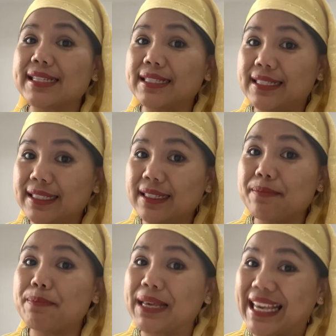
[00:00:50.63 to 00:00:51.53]
D
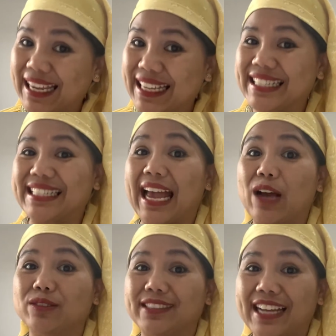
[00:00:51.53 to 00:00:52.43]
beginning
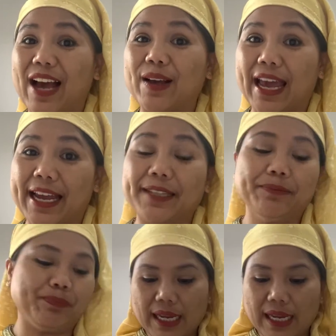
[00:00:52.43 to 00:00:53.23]
sound, okay?